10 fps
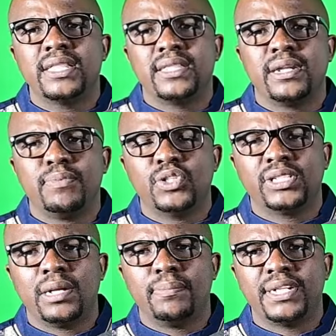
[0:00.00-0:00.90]
three
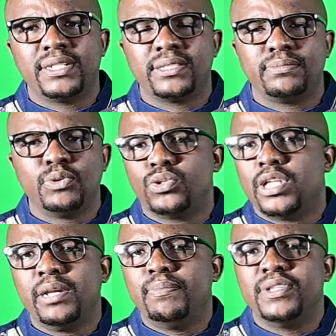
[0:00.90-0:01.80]
political parties because
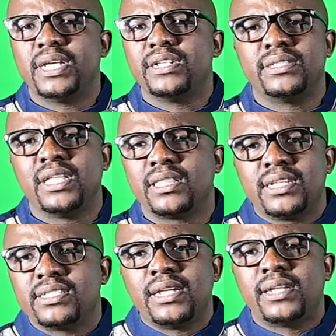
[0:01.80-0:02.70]
they represent the
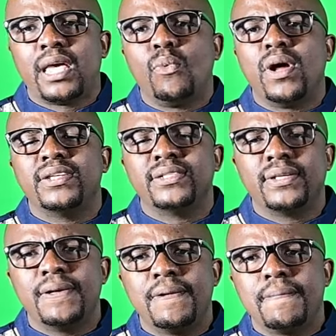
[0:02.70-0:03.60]
things that I want.
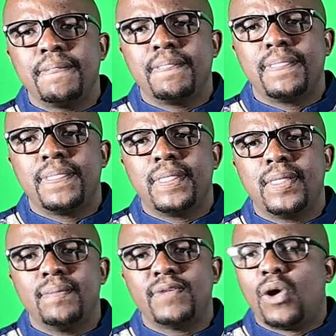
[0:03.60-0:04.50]

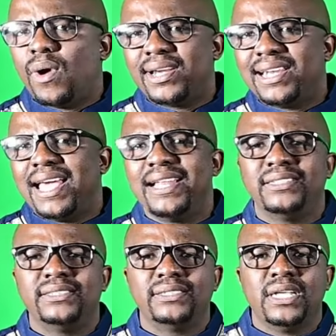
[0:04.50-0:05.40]
I want
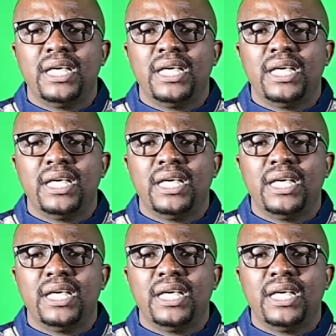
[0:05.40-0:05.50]
land,